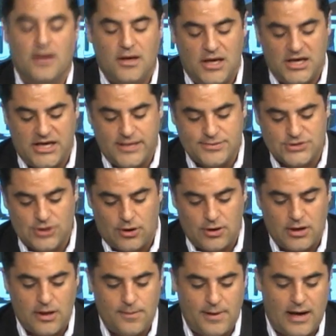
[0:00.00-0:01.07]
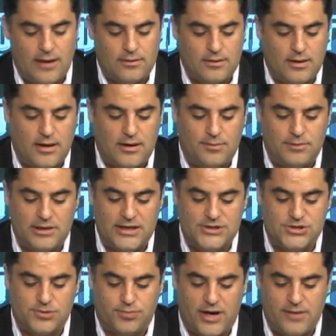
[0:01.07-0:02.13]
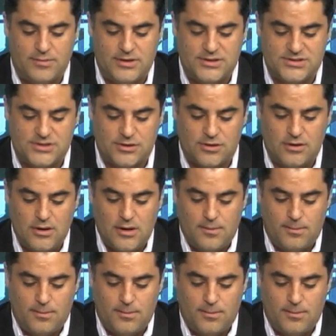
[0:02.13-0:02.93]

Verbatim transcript: He keeps talking about uh, Malaysian Prime Minister